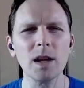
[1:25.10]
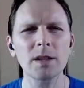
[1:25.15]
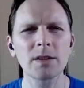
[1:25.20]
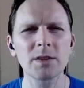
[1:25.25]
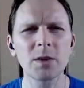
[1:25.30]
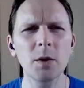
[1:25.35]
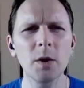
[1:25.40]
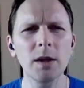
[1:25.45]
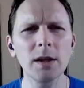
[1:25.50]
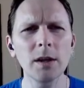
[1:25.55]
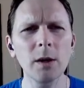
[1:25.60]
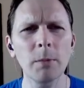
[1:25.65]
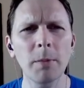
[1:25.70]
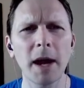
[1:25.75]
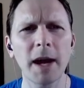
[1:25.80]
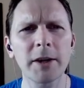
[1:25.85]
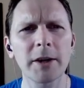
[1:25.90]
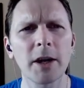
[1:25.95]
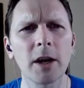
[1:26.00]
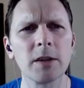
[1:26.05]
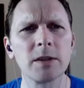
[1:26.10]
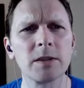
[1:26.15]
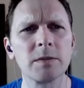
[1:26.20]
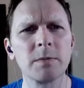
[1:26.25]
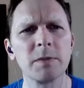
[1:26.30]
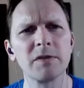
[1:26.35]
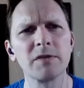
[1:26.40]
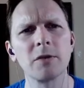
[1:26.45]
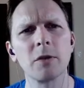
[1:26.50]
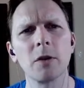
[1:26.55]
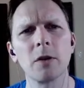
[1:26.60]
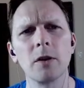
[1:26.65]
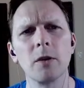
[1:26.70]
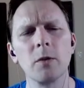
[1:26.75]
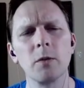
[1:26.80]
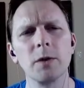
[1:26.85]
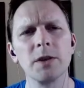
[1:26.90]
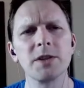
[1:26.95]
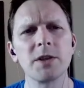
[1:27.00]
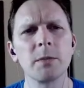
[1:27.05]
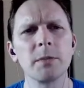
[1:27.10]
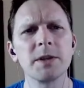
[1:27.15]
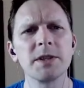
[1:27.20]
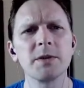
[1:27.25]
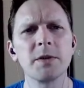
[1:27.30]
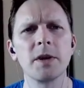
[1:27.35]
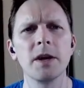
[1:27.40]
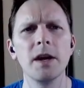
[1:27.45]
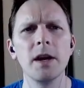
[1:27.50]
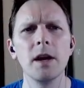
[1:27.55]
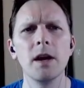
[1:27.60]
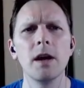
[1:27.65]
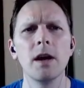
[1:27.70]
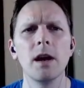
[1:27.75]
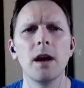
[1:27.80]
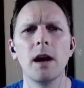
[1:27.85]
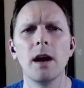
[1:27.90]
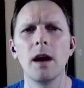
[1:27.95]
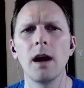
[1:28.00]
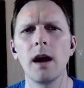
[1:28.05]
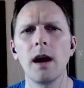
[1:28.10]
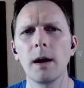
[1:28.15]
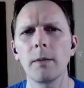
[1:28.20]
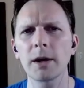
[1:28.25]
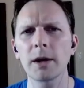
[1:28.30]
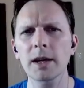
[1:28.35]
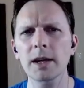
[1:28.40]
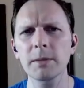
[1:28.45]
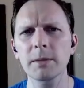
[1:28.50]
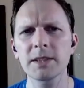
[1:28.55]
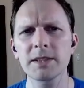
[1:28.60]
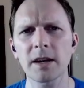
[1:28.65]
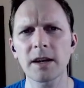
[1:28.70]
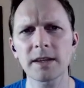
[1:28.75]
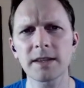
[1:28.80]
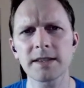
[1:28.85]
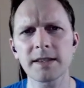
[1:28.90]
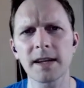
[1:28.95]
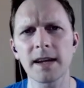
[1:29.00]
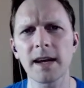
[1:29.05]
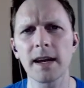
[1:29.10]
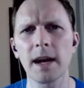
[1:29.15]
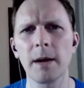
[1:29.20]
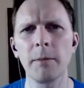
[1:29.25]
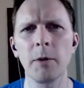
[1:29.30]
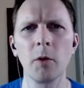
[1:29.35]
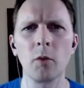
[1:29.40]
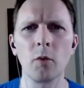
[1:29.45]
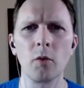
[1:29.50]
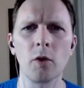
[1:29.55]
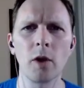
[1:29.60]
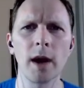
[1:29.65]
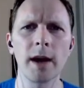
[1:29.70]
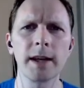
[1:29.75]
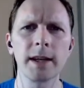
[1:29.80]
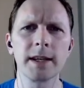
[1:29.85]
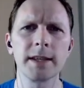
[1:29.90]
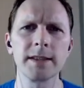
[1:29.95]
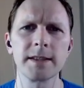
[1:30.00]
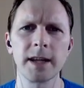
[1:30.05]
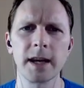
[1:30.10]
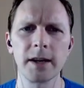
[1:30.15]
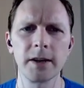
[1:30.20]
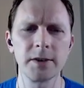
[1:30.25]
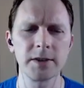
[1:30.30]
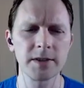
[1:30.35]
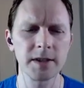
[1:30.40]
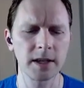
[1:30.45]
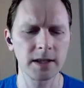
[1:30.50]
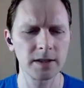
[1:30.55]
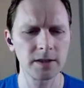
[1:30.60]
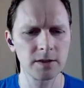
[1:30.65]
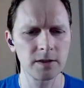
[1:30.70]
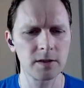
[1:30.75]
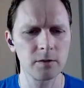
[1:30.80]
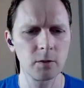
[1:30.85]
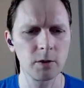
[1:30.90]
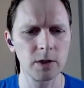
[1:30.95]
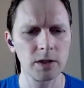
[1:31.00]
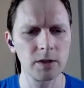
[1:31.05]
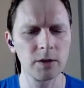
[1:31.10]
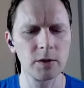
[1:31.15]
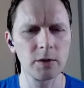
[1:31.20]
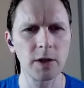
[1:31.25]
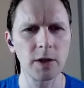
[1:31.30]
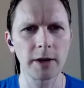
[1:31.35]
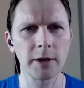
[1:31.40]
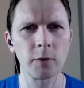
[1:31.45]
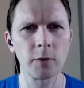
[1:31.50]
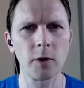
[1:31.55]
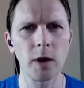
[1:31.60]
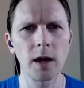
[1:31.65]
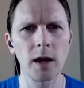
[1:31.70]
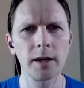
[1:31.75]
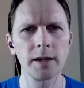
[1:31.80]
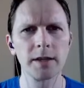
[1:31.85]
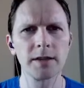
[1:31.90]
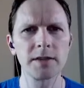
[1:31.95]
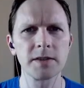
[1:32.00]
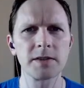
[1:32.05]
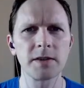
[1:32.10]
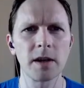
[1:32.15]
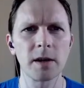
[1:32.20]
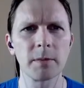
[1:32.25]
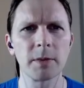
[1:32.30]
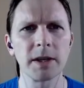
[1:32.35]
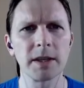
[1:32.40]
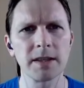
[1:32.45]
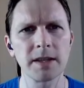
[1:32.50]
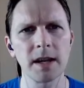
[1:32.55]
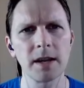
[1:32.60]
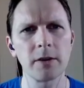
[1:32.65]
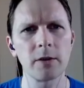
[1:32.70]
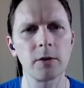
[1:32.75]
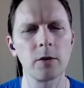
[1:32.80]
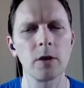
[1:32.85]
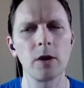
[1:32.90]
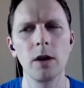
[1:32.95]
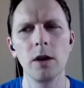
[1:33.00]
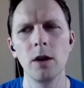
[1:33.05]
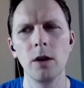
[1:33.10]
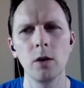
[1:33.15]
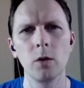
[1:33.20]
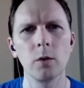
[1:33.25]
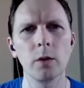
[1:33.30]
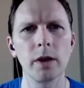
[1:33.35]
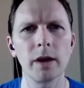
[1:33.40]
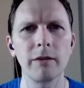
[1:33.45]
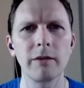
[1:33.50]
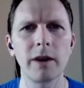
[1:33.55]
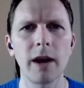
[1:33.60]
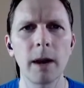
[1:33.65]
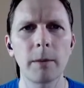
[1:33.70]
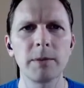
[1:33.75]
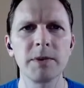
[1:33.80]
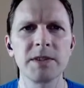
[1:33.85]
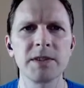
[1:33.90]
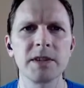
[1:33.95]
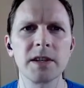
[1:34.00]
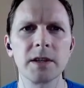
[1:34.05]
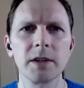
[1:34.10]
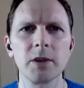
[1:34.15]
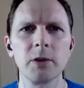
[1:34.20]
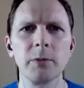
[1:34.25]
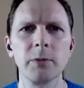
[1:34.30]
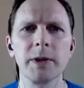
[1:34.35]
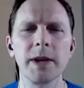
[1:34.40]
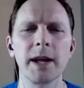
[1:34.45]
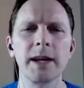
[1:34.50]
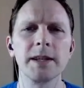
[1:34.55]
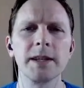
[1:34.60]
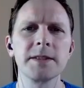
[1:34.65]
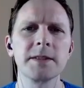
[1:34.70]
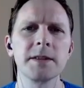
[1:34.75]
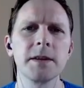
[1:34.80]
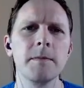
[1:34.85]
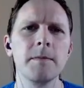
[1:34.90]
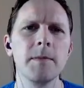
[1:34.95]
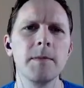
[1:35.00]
So a little background before we jump into it. I'm not going to be talking today about running containers, like when you do Docker run and start up a container or whatever happens in Kubernetes.